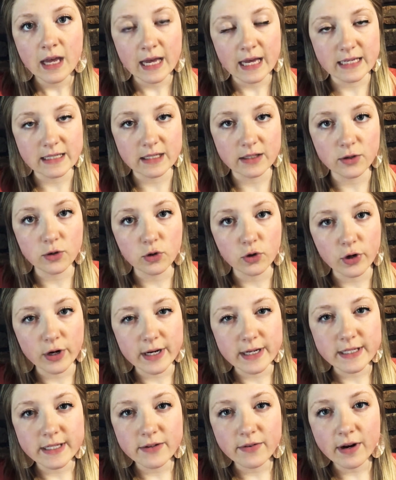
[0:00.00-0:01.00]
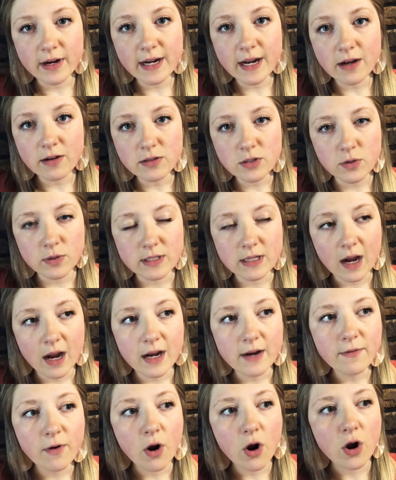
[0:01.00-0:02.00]
is a little crazy right now, so it's
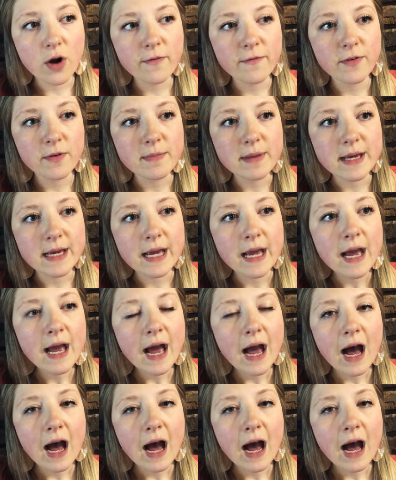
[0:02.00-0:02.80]
kind of hard for me.